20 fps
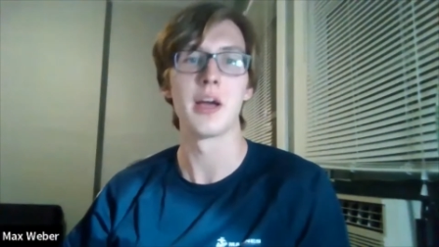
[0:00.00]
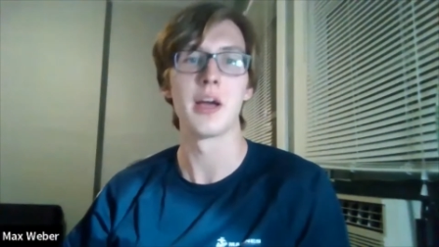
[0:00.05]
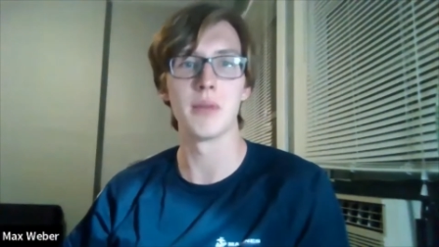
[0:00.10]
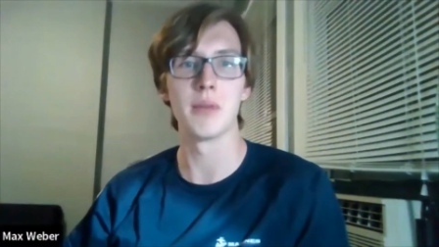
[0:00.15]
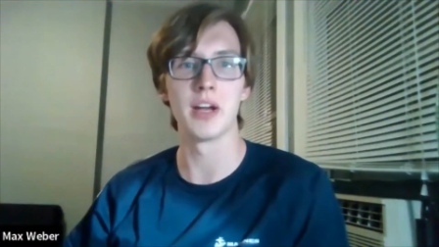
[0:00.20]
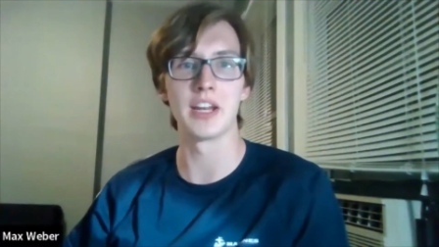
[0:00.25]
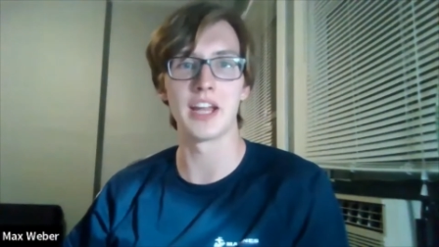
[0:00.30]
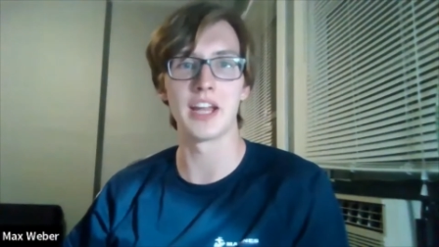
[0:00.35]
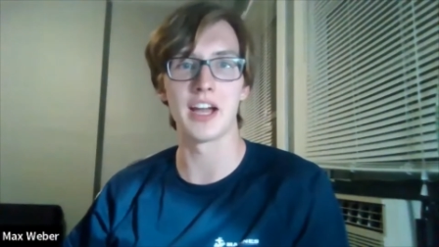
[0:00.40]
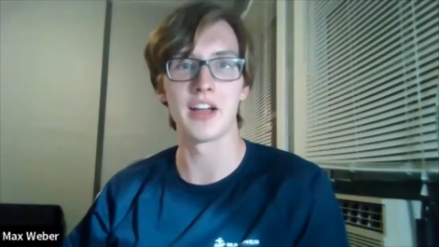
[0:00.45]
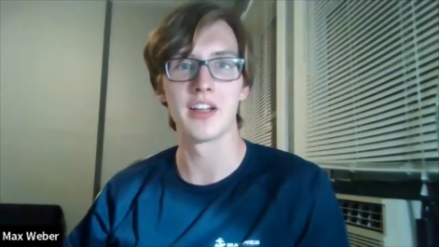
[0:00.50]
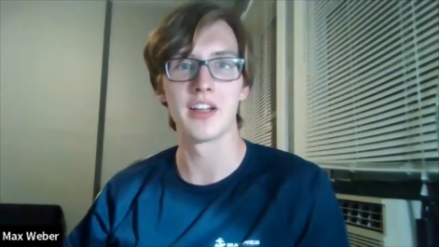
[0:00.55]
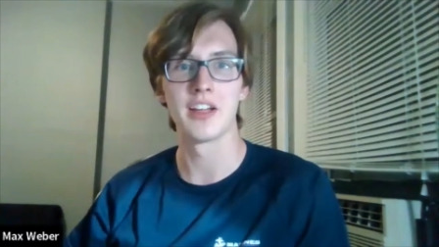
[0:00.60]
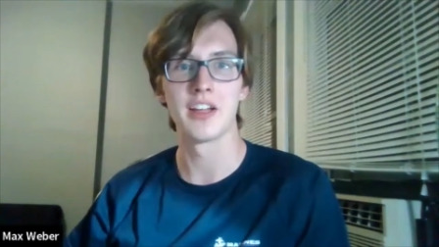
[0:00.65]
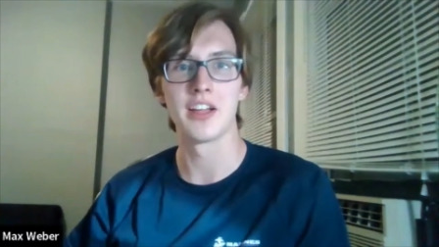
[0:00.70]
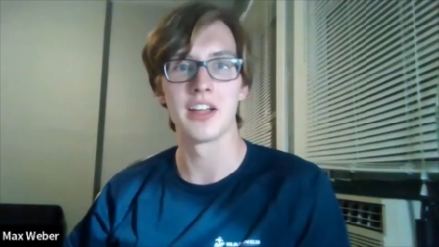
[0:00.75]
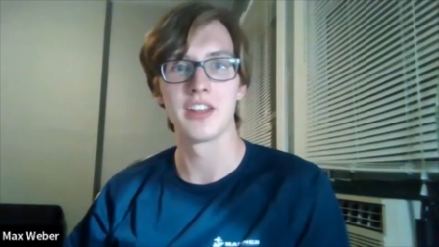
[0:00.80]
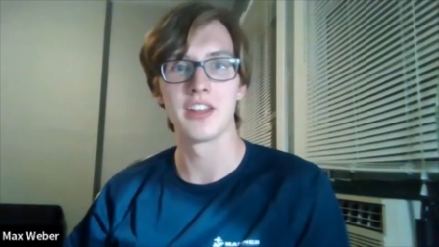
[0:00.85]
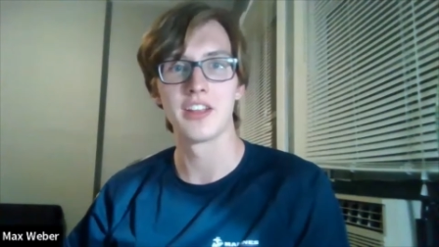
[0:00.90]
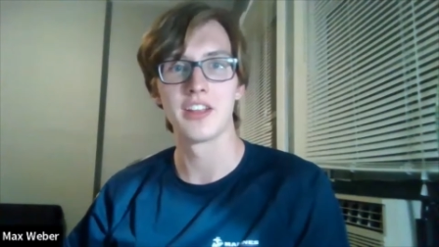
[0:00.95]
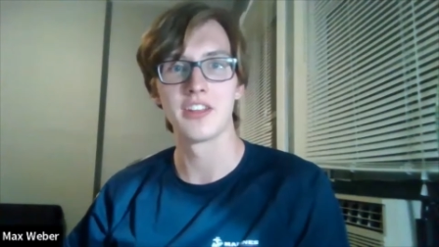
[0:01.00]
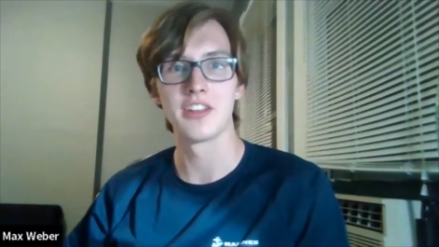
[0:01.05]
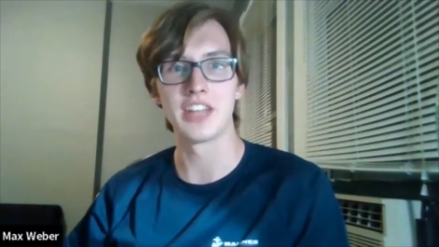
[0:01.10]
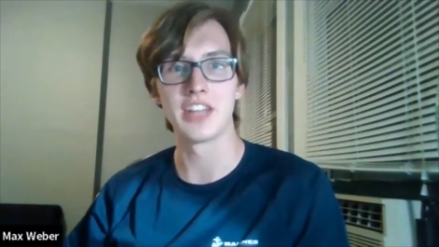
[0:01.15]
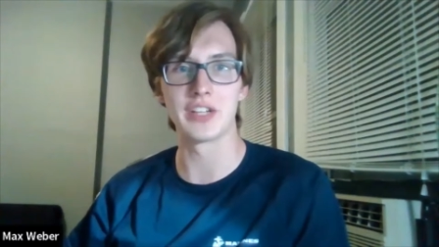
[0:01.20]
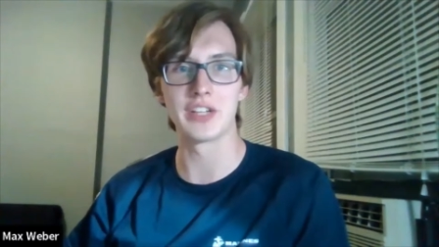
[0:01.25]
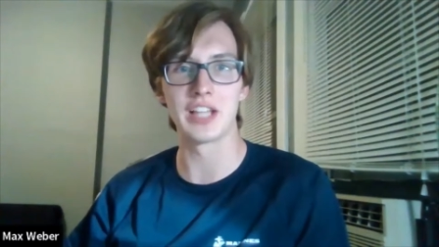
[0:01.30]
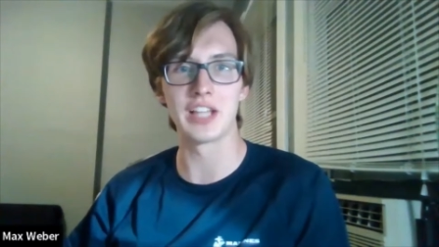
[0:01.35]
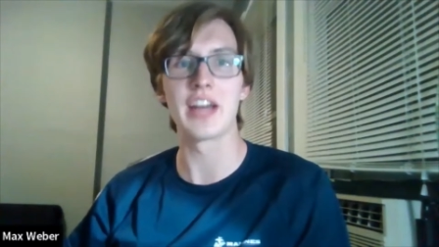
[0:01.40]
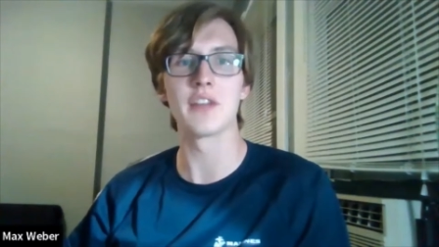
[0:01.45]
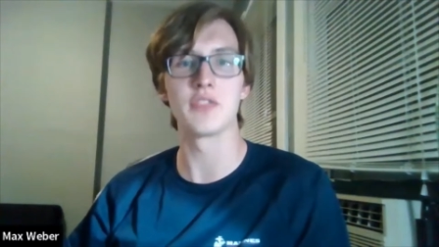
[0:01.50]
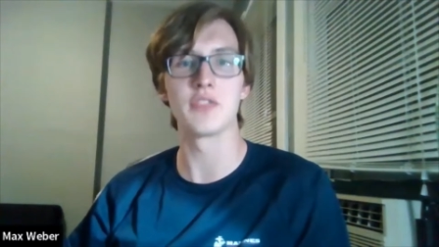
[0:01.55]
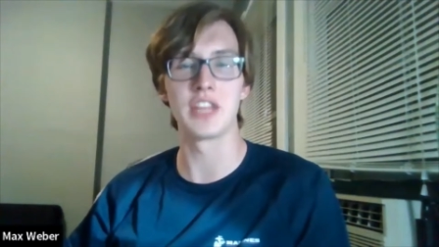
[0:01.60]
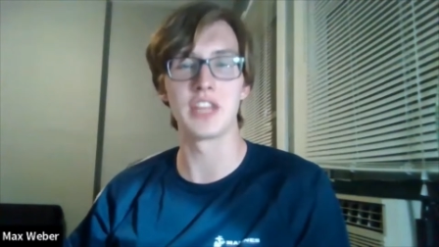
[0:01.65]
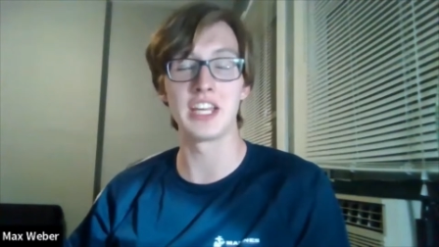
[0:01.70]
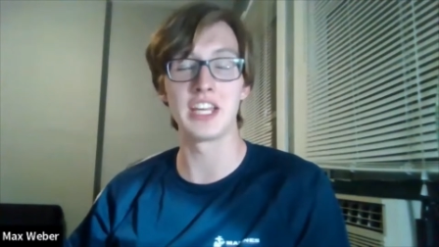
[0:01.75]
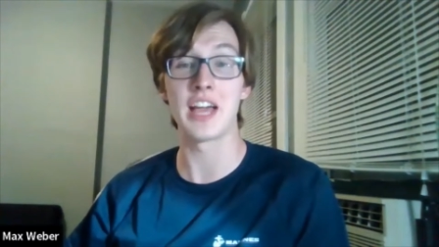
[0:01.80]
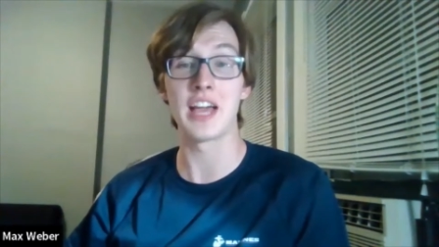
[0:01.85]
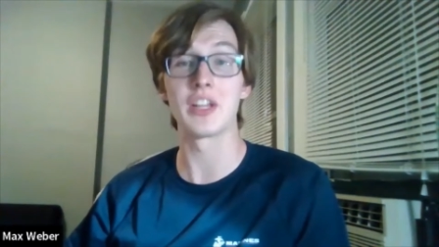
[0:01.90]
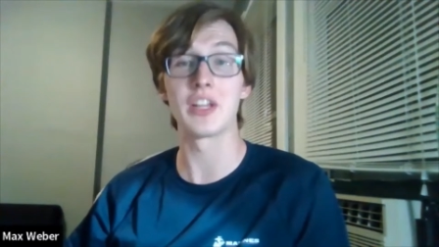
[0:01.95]
But yeah, they have a lot
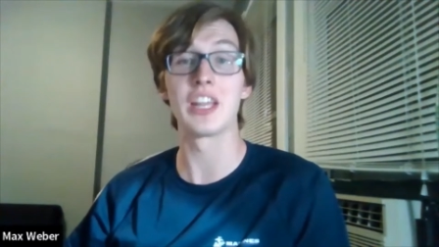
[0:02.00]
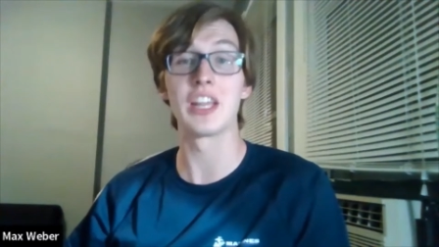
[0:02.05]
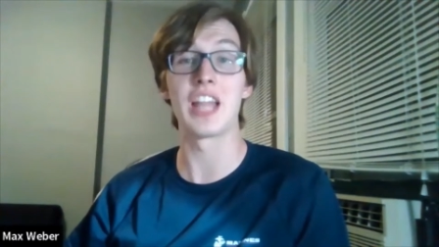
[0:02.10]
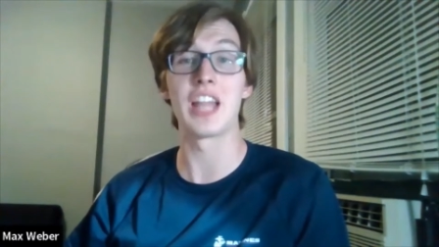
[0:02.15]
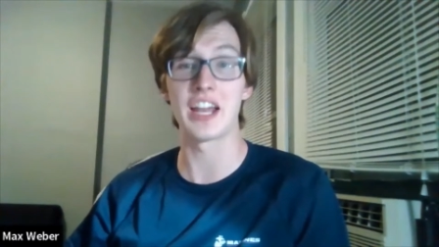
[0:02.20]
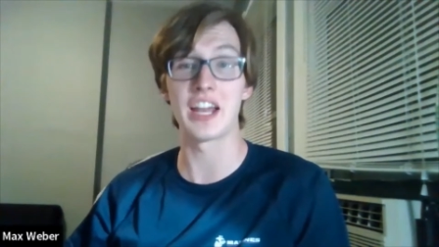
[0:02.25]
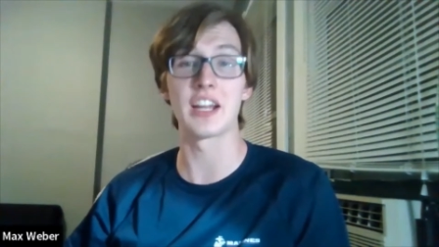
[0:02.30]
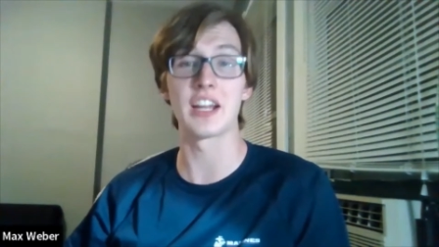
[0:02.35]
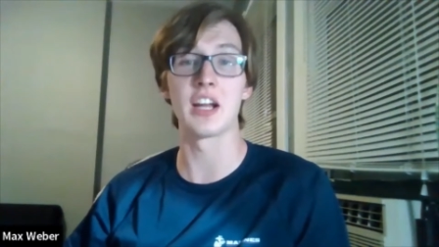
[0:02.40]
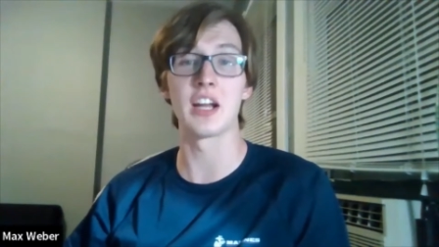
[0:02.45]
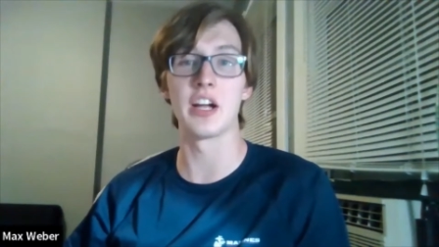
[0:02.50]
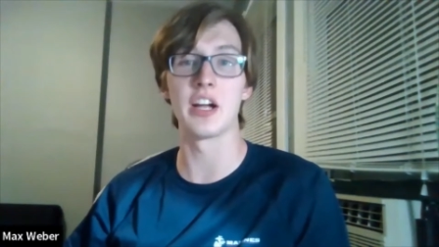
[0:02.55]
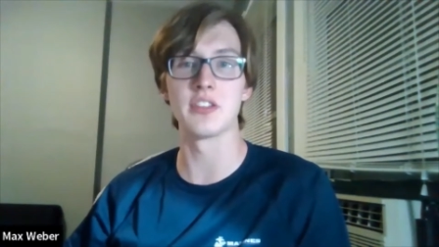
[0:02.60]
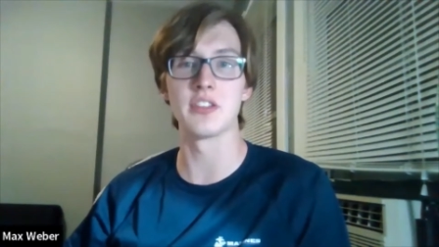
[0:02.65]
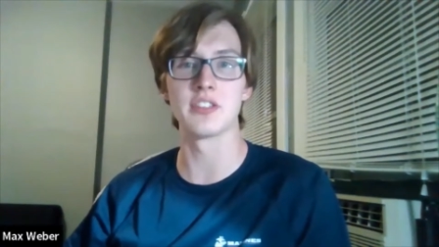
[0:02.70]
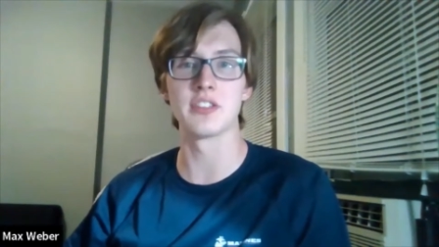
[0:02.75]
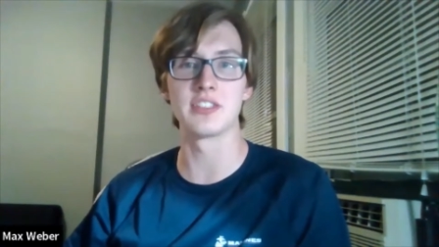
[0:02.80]
of guns.